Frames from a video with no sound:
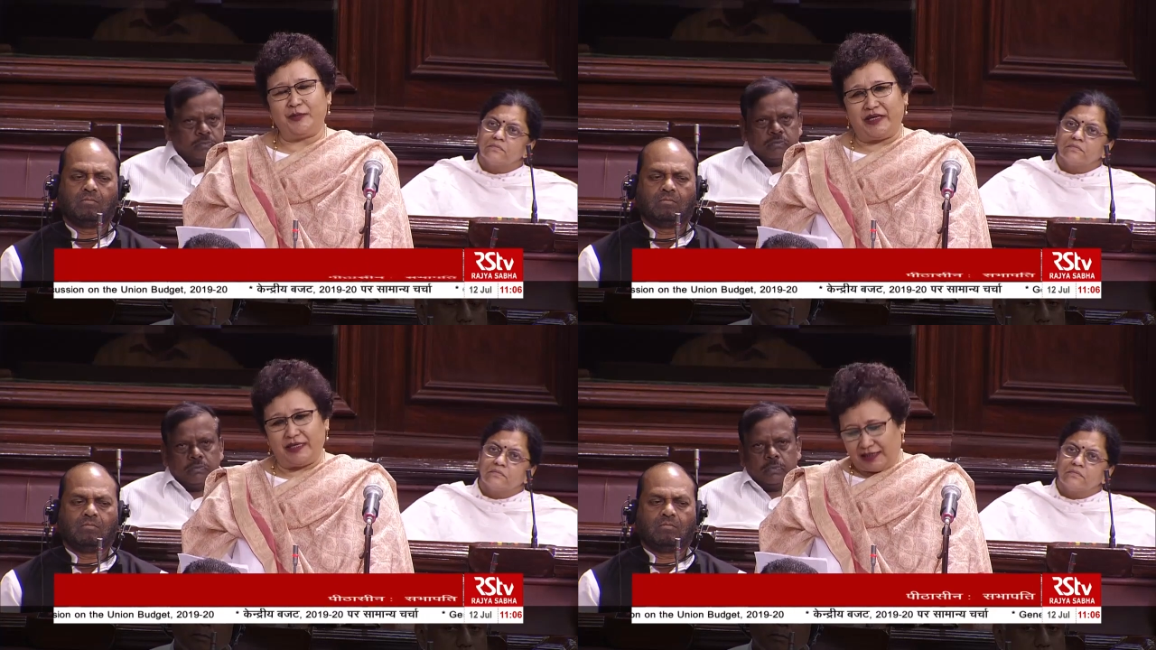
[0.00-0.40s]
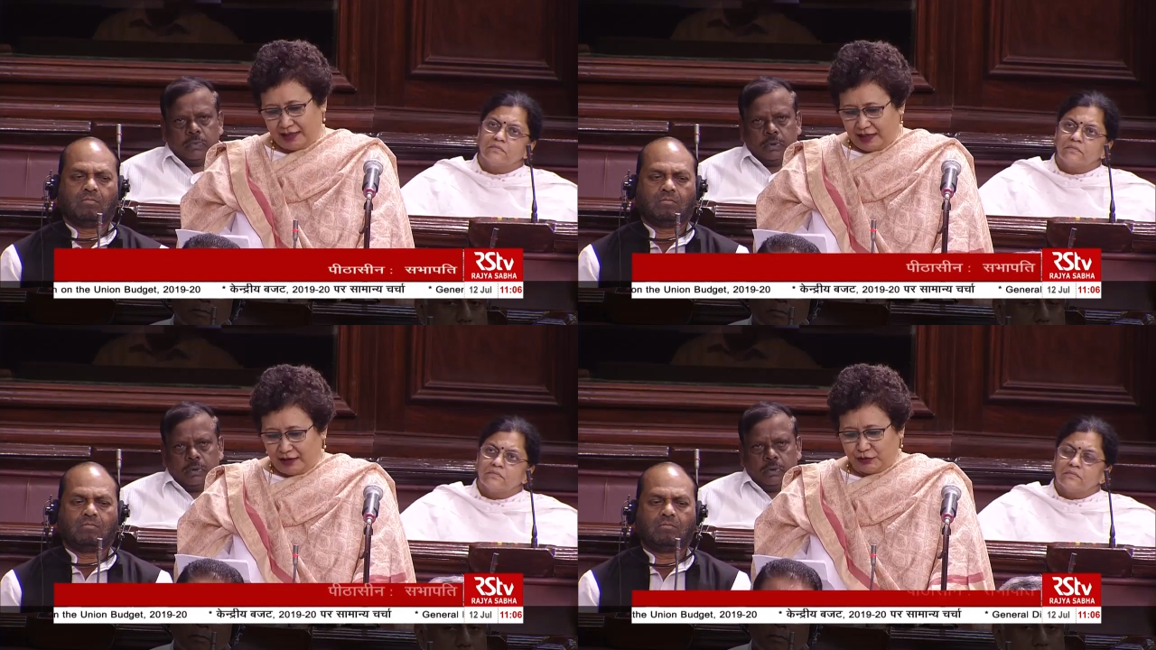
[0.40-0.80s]
Speaker 1: me
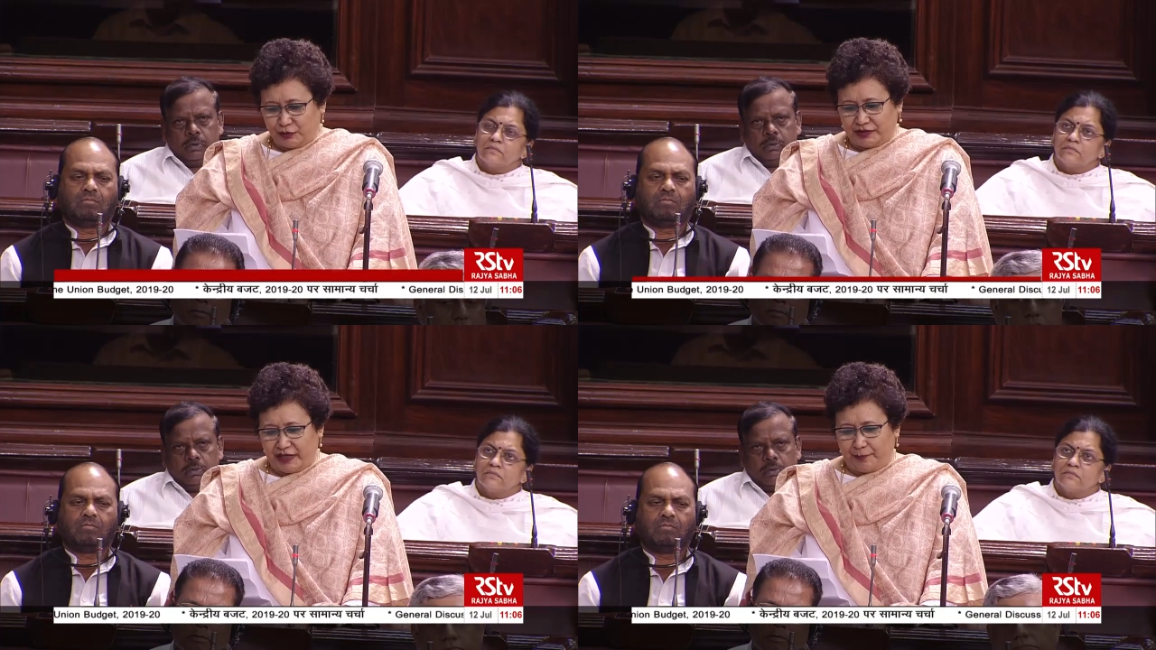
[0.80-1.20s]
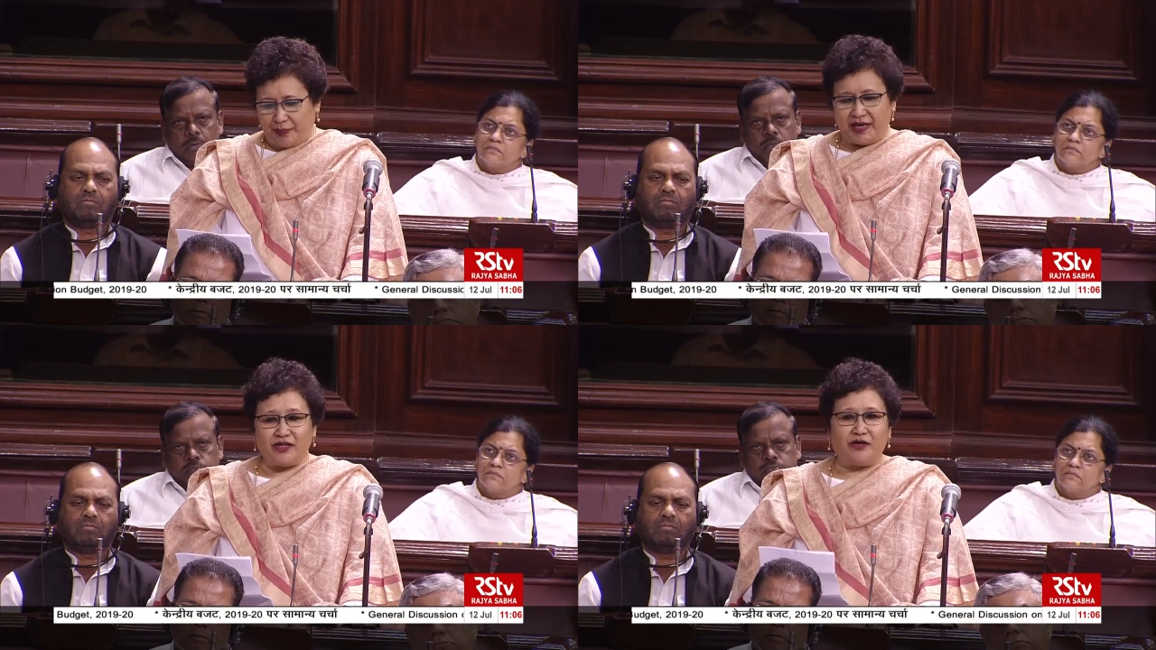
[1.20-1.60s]
to take
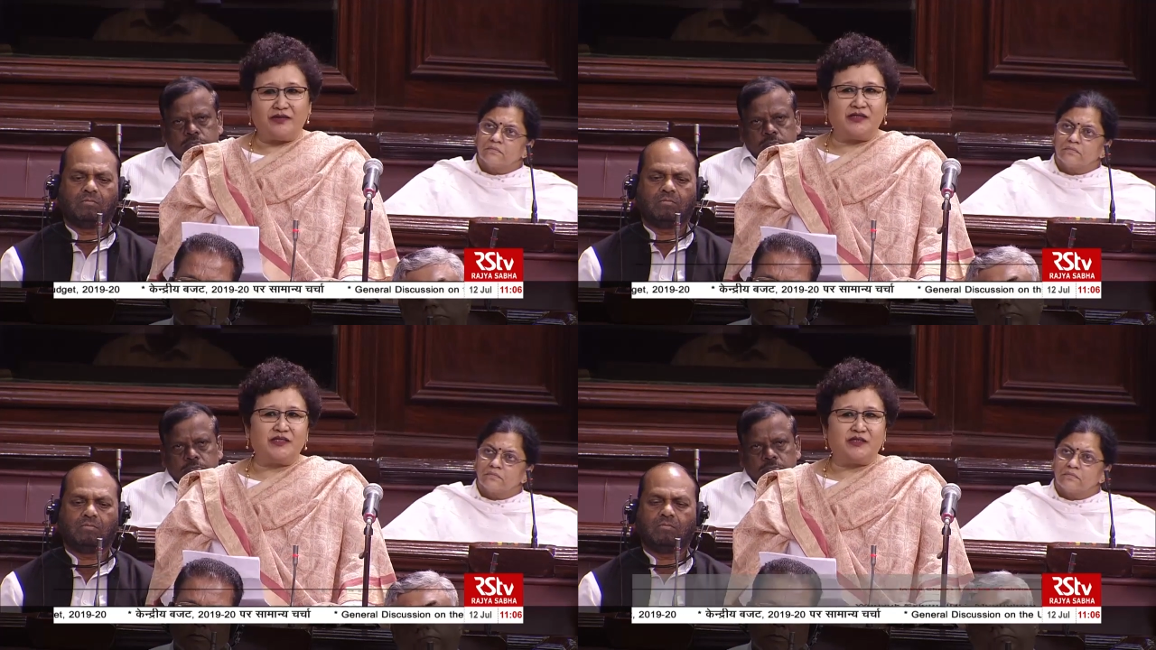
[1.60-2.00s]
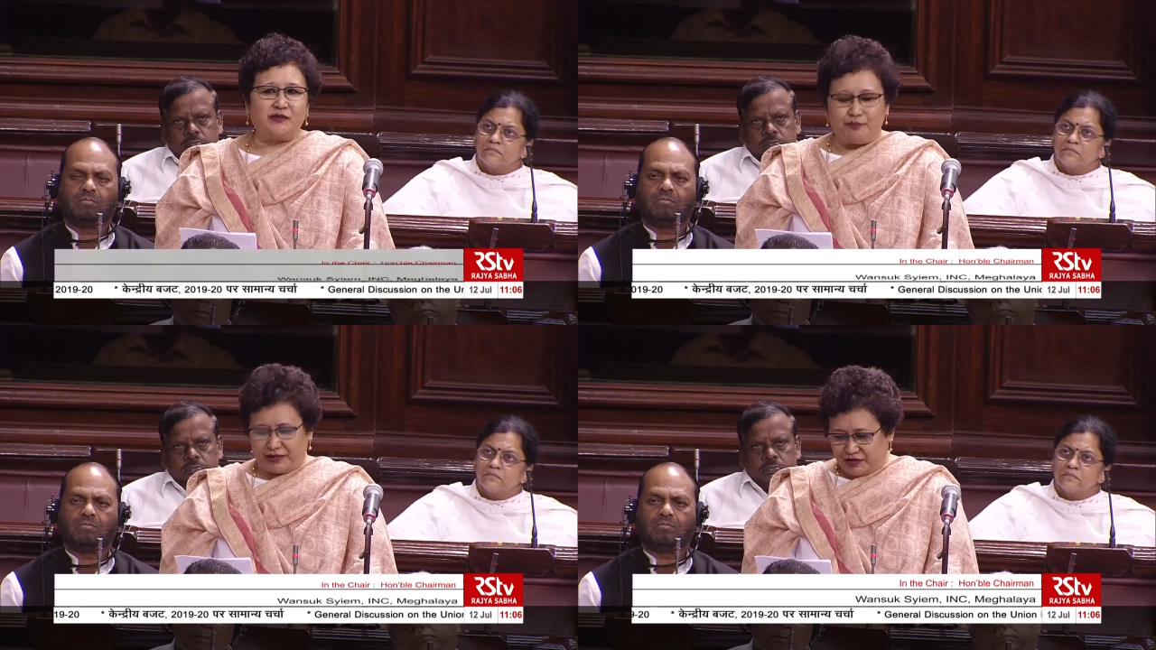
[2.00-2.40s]
part on this
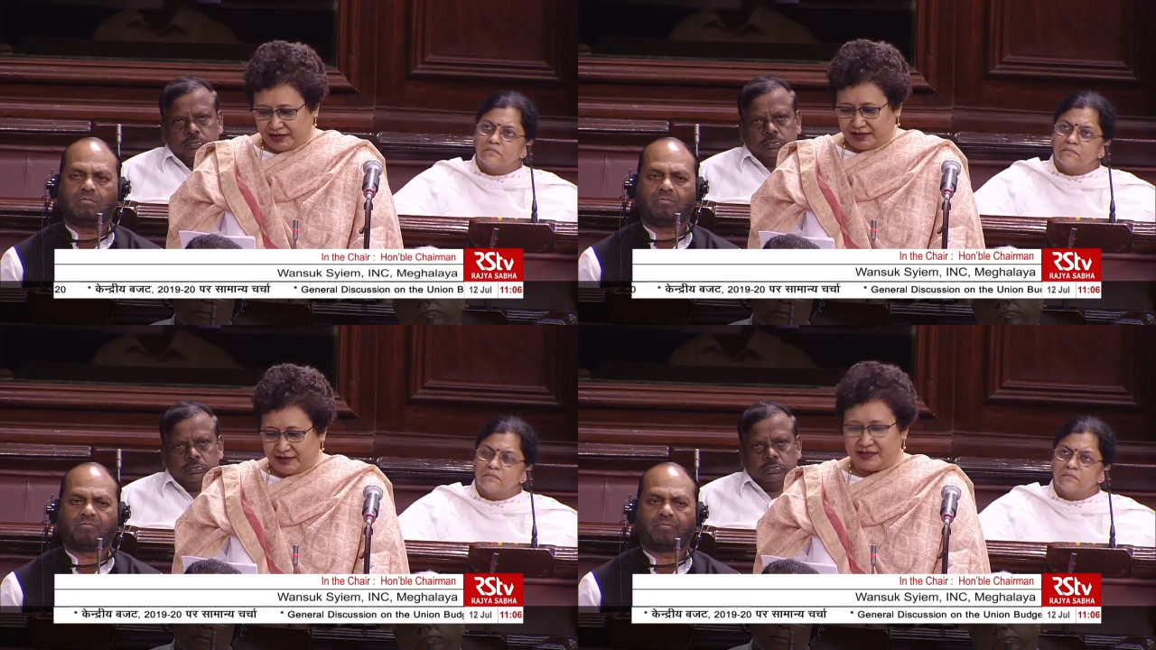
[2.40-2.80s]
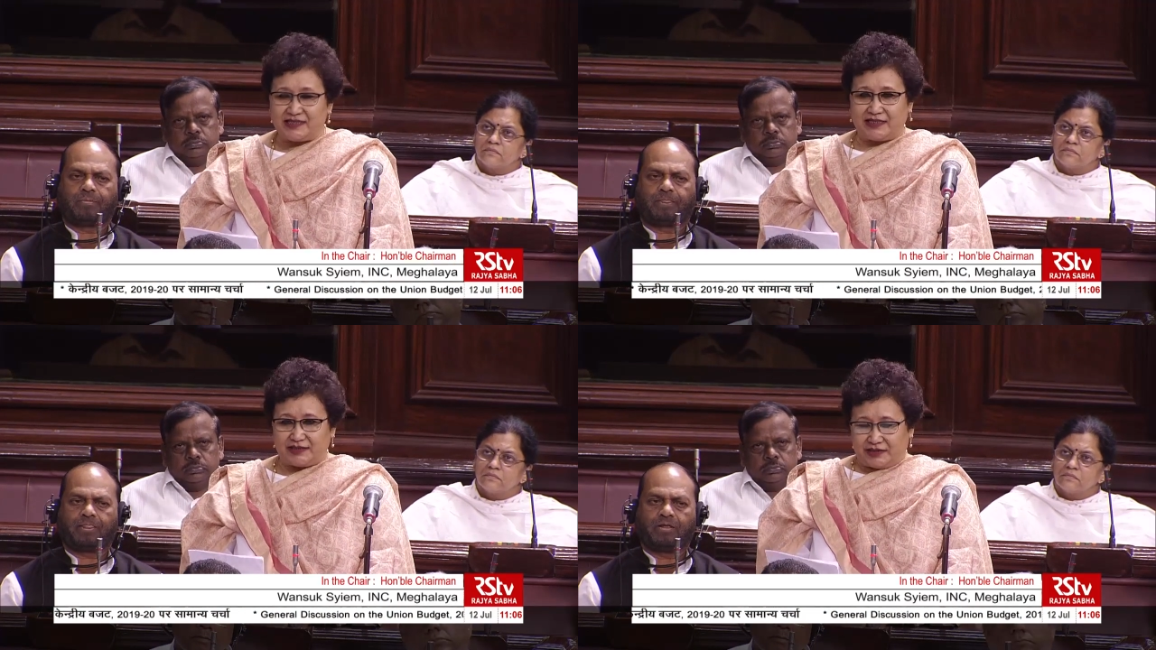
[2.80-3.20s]
budget
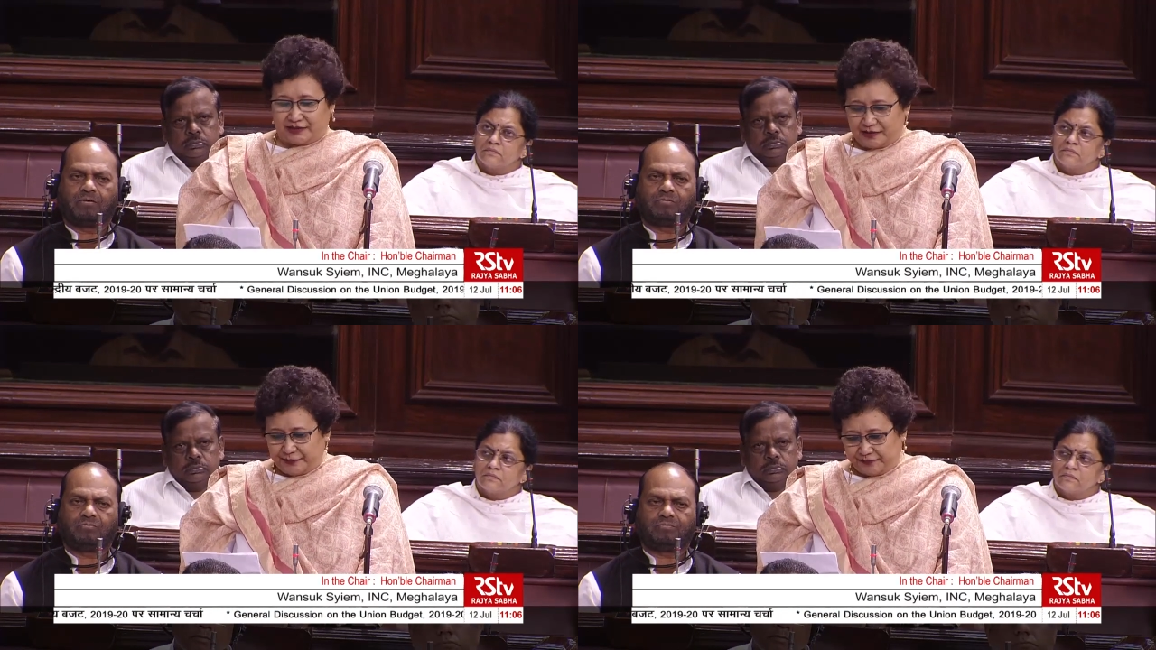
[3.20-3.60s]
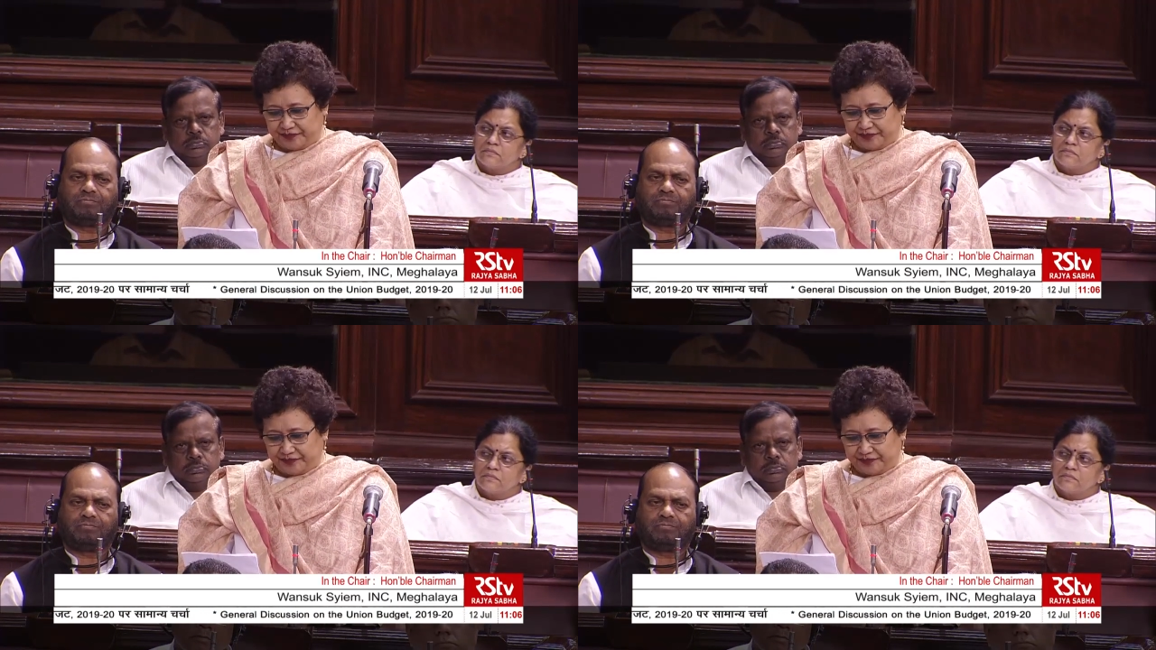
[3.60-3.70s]
discussions.